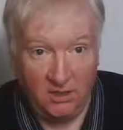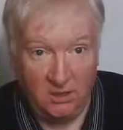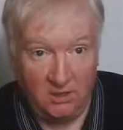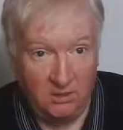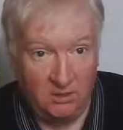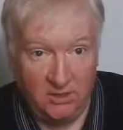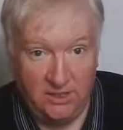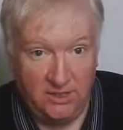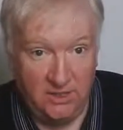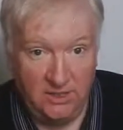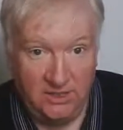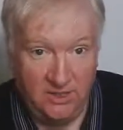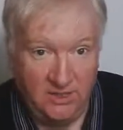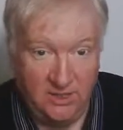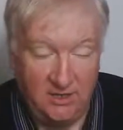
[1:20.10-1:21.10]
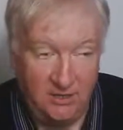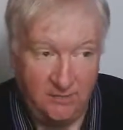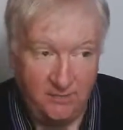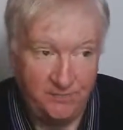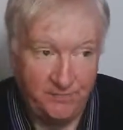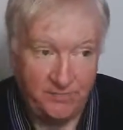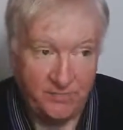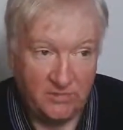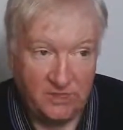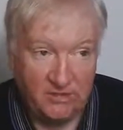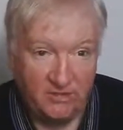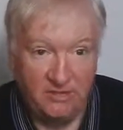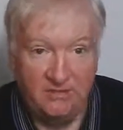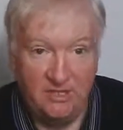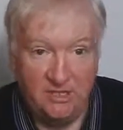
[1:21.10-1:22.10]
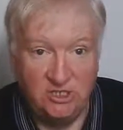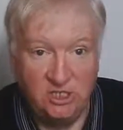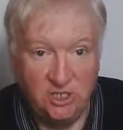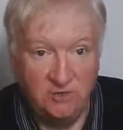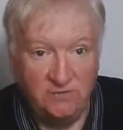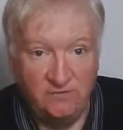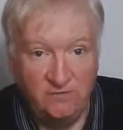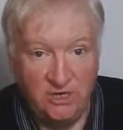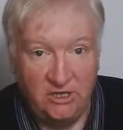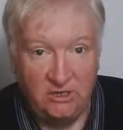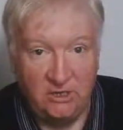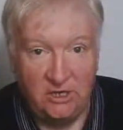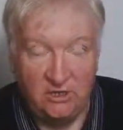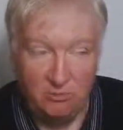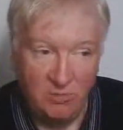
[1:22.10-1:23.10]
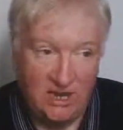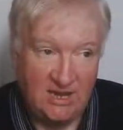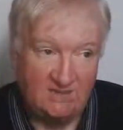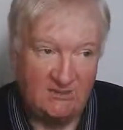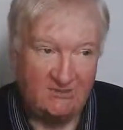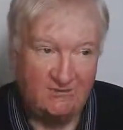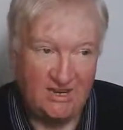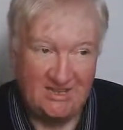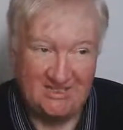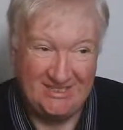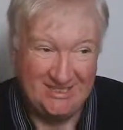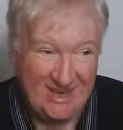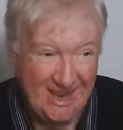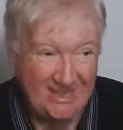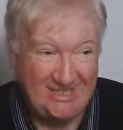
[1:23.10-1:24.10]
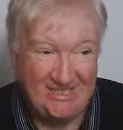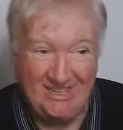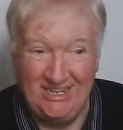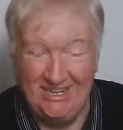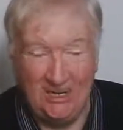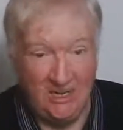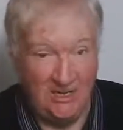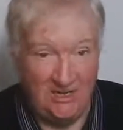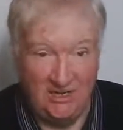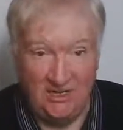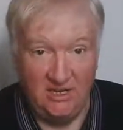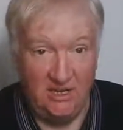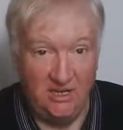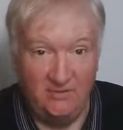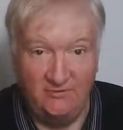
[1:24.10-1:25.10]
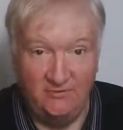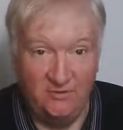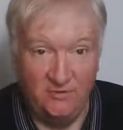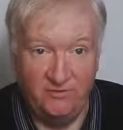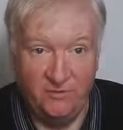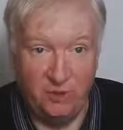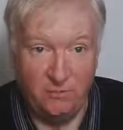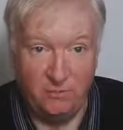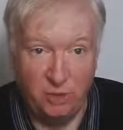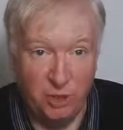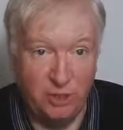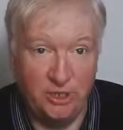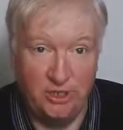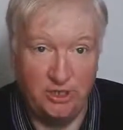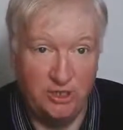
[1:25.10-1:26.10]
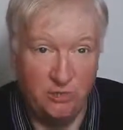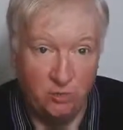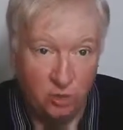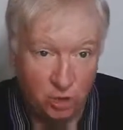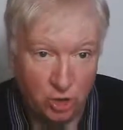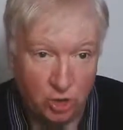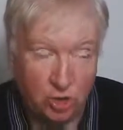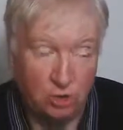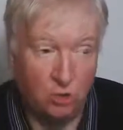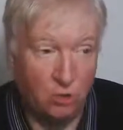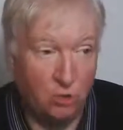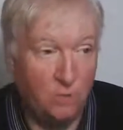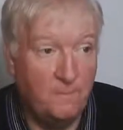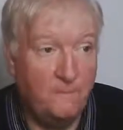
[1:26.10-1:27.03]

You know, the things that you feel, and you may have a fantastic idea for a product in work or